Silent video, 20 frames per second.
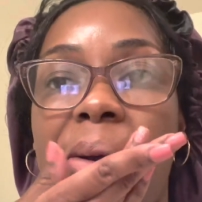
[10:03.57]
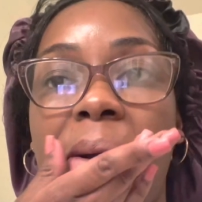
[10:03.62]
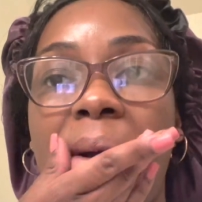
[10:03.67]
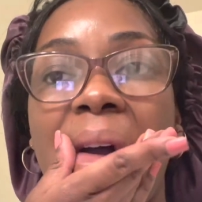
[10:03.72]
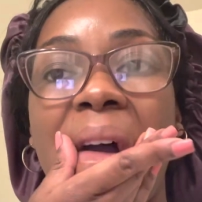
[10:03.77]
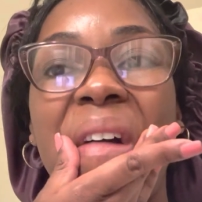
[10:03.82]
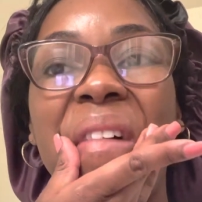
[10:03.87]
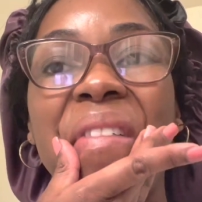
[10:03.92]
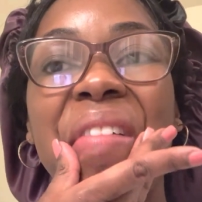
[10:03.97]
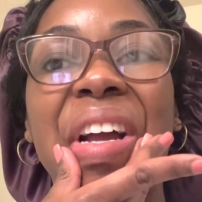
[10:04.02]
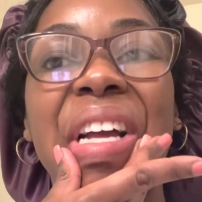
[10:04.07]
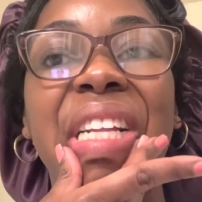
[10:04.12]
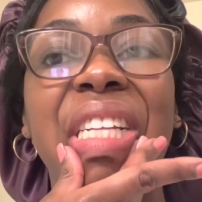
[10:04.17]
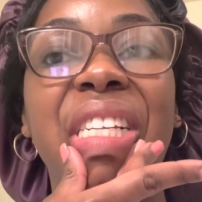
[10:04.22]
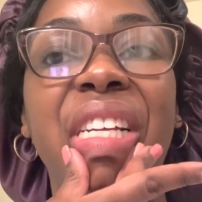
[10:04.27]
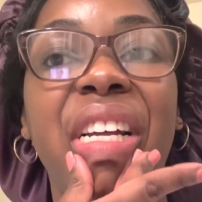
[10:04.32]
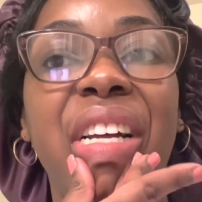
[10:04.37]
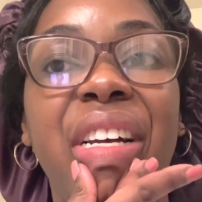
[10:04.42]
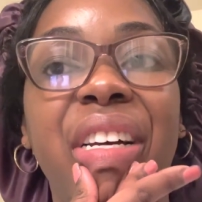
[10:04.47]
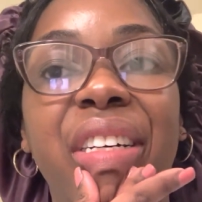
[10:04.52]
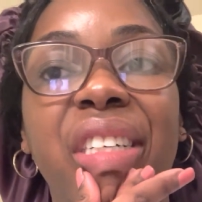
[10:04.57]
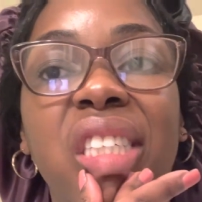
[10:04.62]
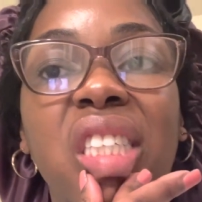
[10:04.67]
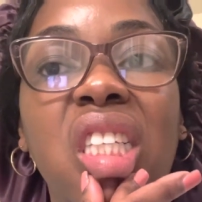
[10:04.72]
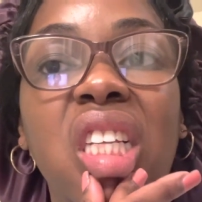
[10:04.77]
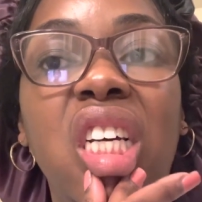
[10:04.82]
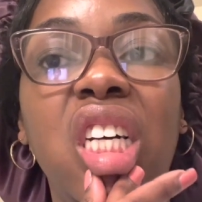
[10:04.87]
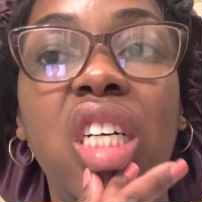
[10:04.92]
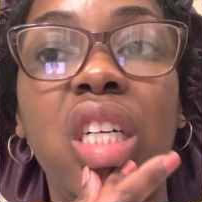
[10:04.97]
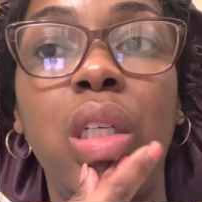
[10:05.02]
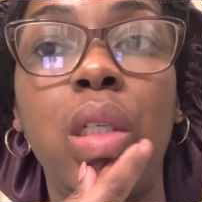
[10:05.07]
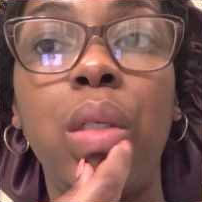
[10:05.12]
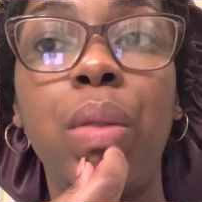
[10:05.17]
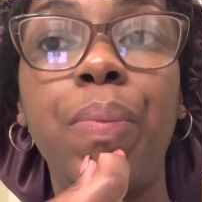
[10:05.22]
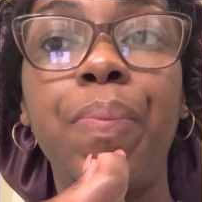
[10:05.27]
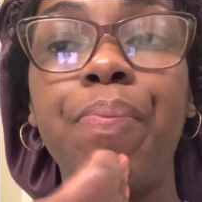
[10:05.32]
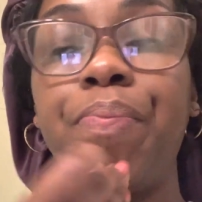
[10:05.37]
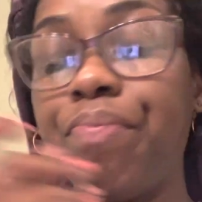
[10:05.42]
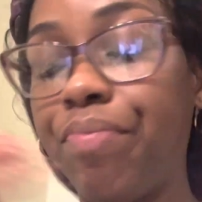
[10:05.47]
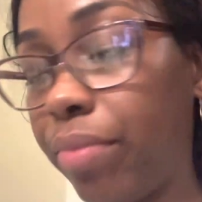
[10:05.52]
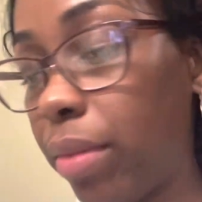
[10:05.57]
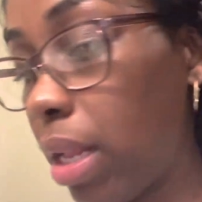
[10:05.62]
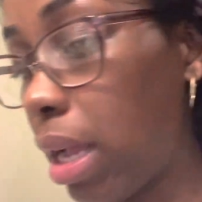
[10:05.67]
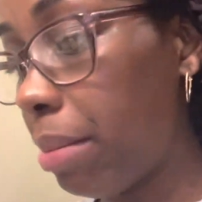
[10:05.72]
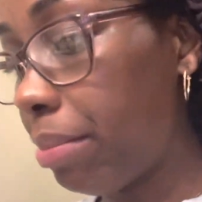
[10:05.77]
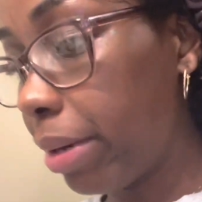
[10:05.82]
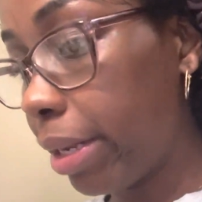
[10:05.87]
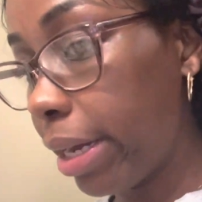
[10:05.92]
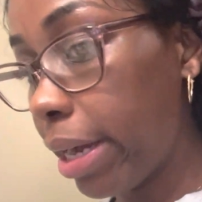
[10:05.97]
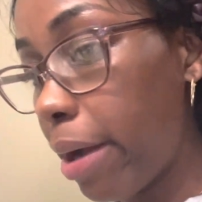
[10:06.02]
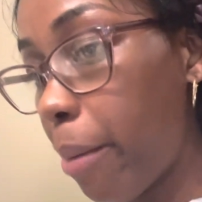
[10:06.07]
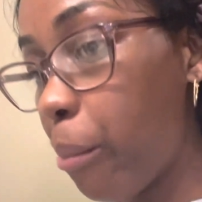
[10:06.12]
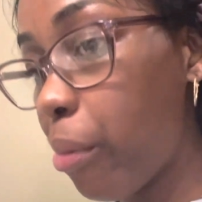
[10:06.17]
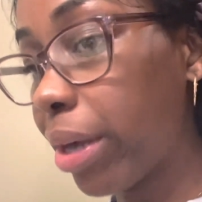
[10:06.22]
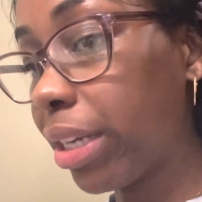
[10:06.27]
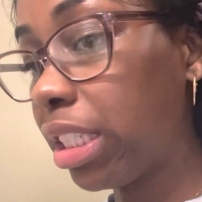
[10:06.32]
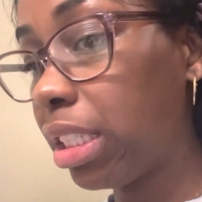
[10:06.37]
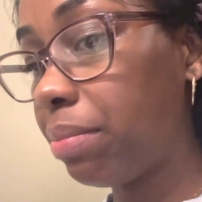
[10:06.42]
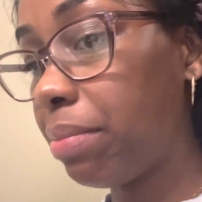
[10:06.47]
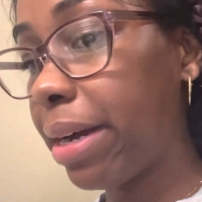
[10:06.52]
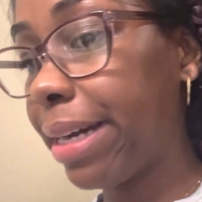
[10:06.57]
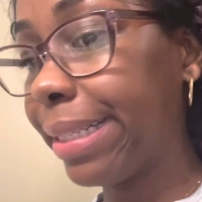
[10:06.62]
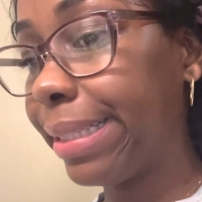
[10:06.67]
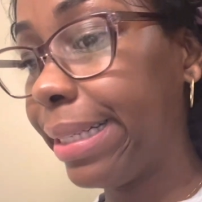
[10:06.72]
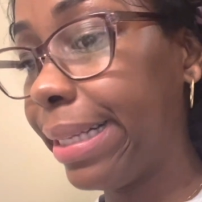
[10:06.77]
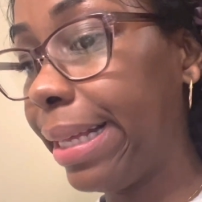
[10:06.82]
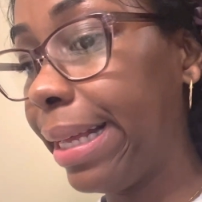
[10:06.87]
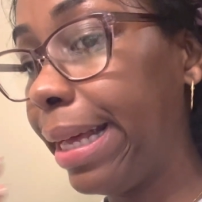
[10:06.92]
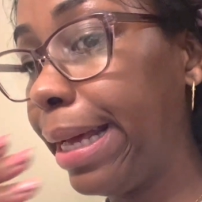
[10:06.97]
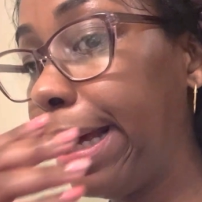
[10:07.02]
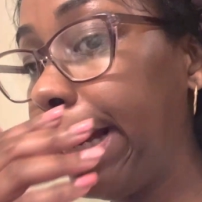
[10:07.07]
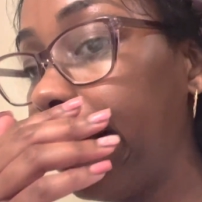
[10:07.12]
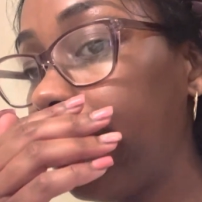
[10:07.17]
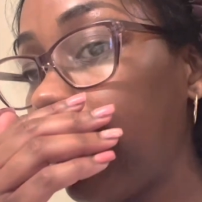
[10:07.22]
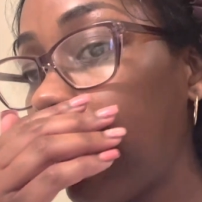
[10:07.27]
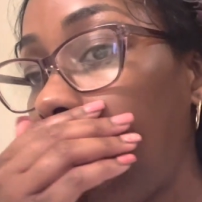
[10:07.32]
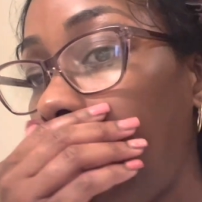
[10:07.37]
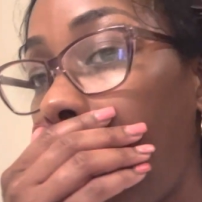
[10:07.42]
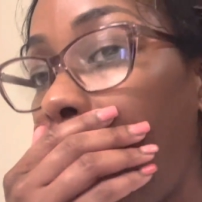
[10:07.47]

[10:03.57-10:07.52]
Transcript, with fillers: All right, y'all. So I'm done brushing my teeth.